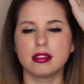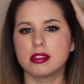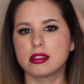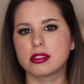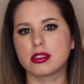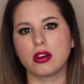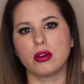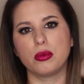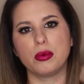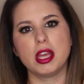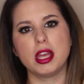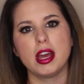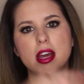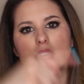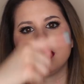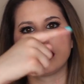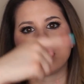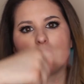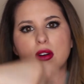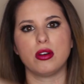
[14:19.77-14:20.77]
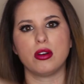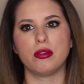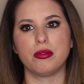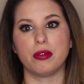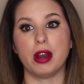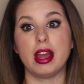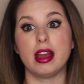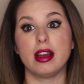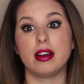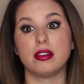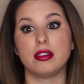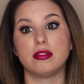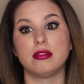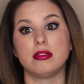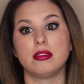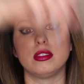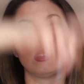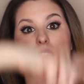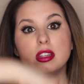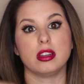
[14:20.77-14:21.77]
So we had to go
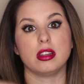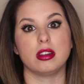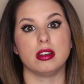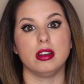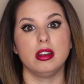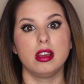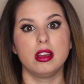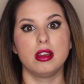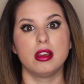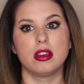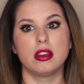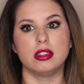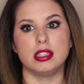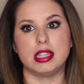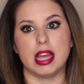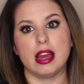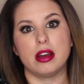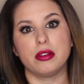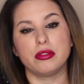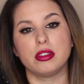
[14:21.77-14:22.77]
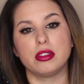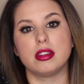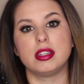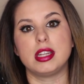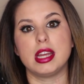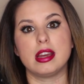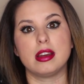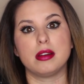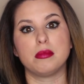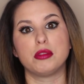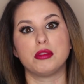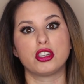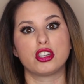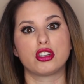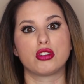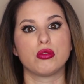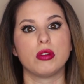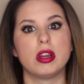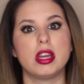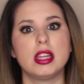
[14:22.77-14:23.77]
around and down the damn
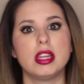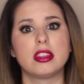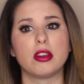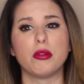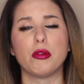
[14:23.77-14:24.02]
street.